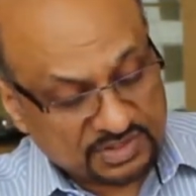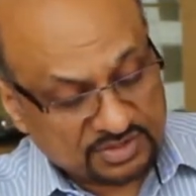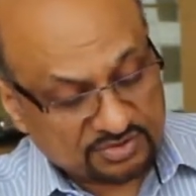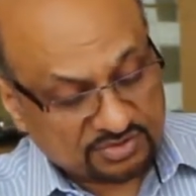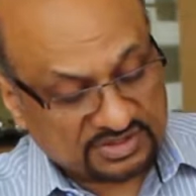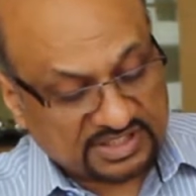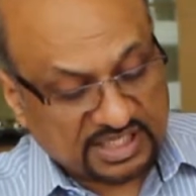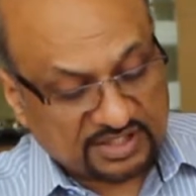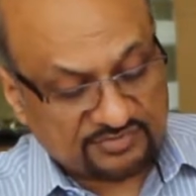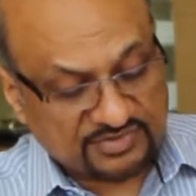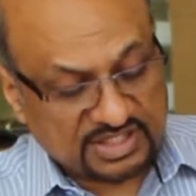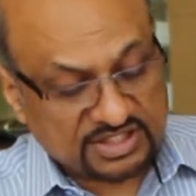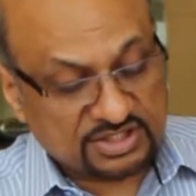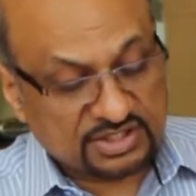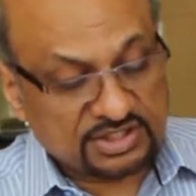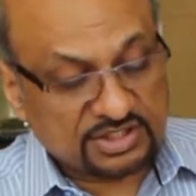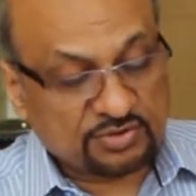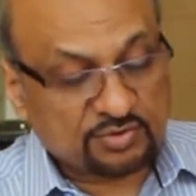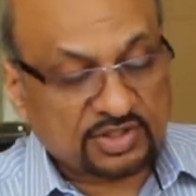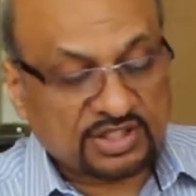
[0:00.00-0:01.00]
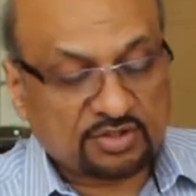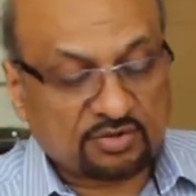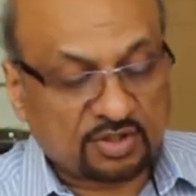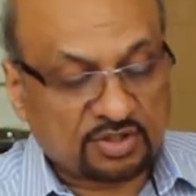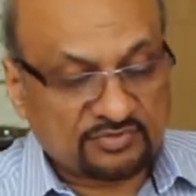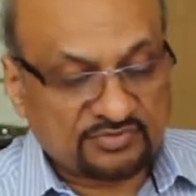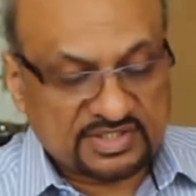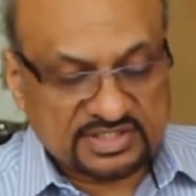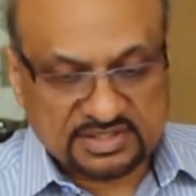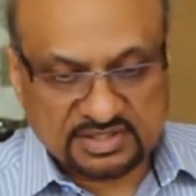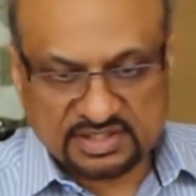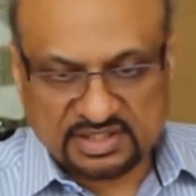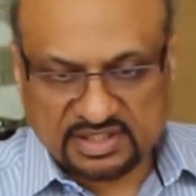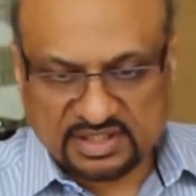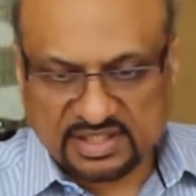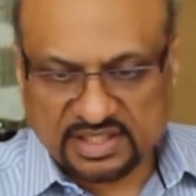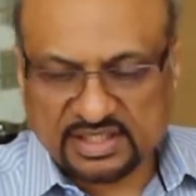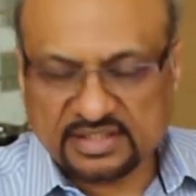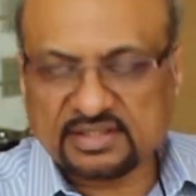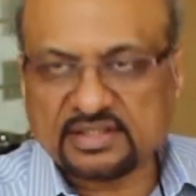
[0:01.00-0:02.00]
So that way actually you can always
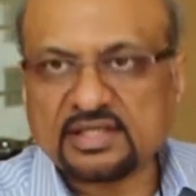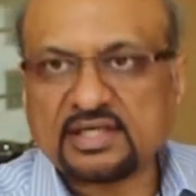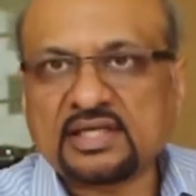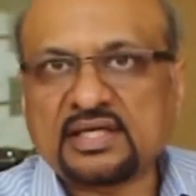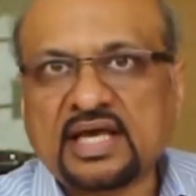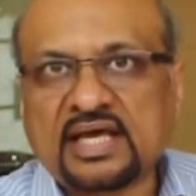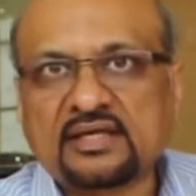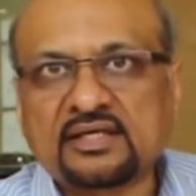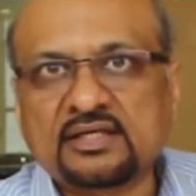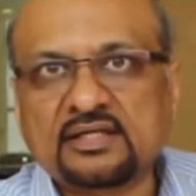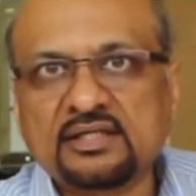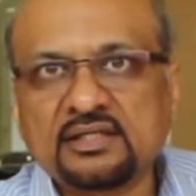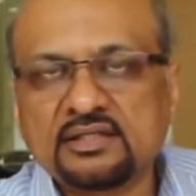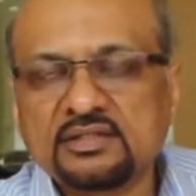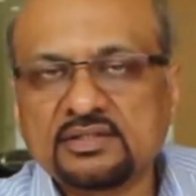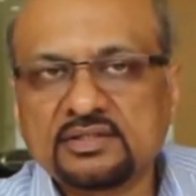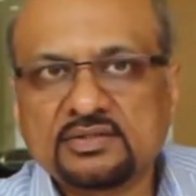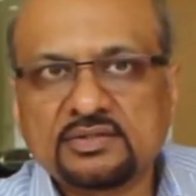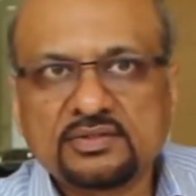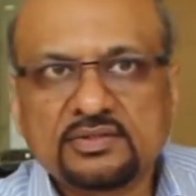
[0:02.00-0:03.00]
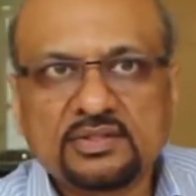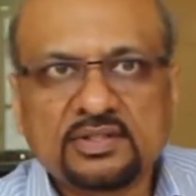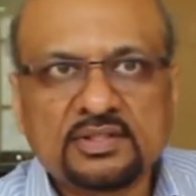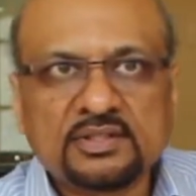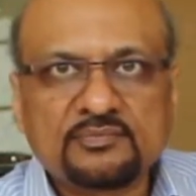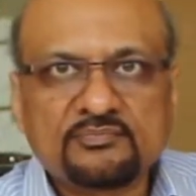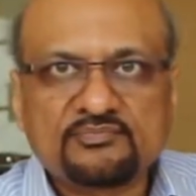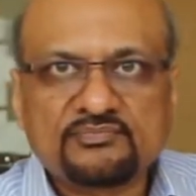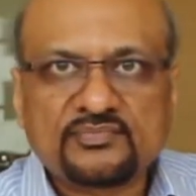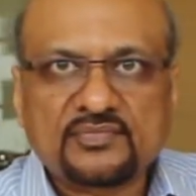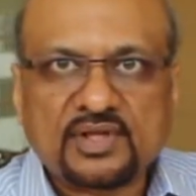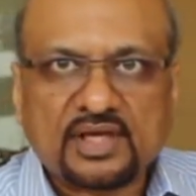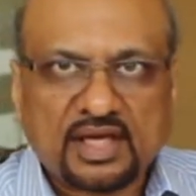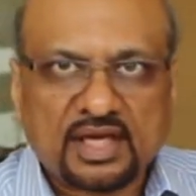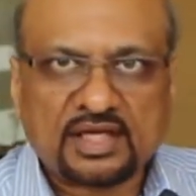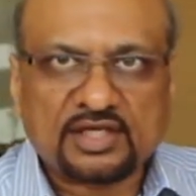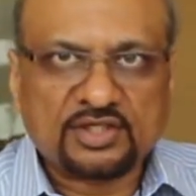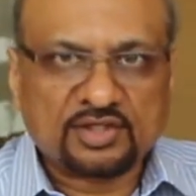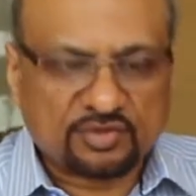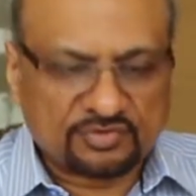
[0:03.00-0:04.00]
create an angle,
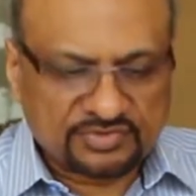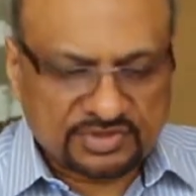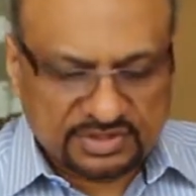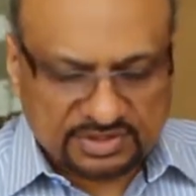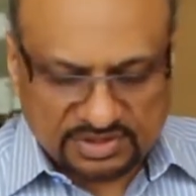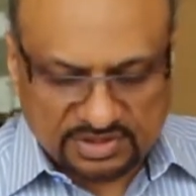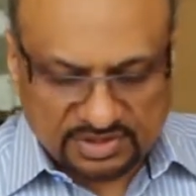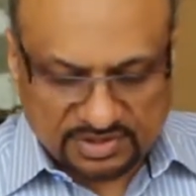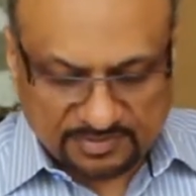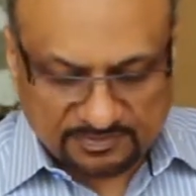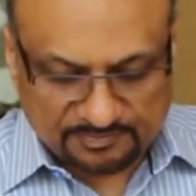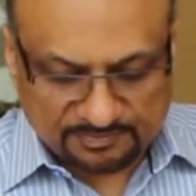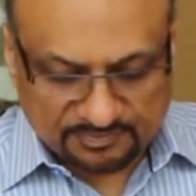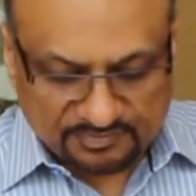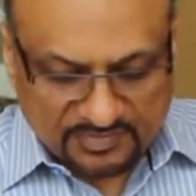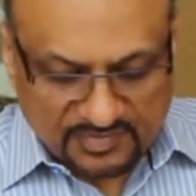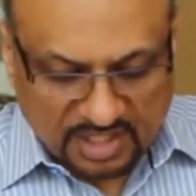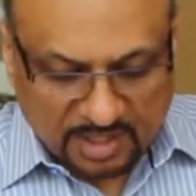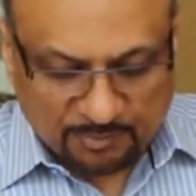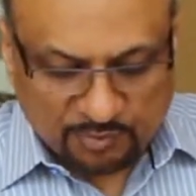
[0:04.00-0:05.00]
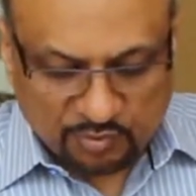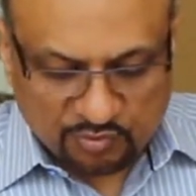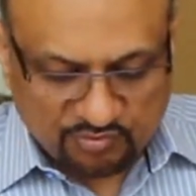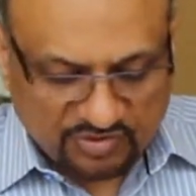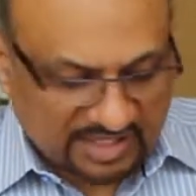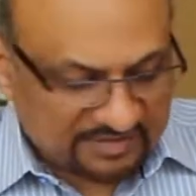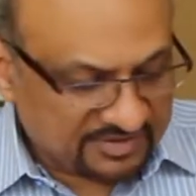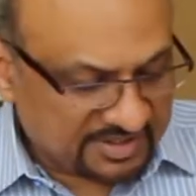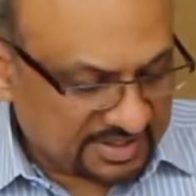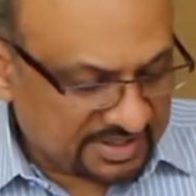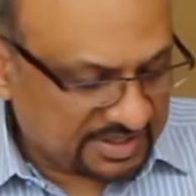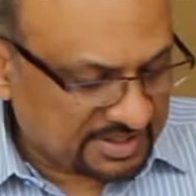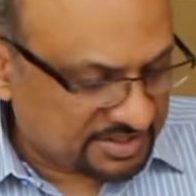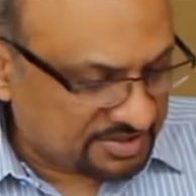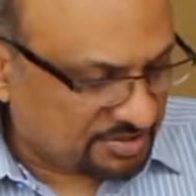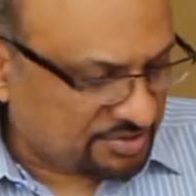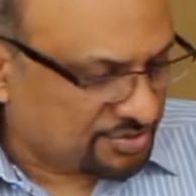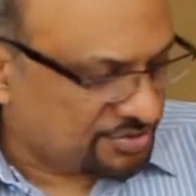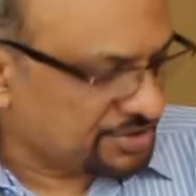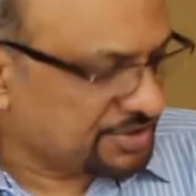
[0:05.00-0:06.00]
any of this up to 5 degree
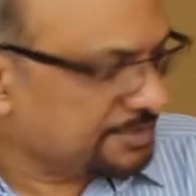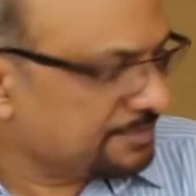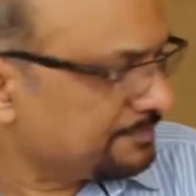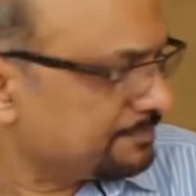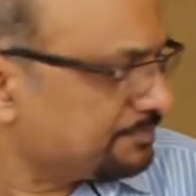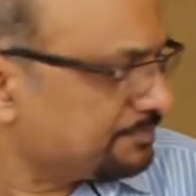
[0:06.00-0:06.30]
resolution.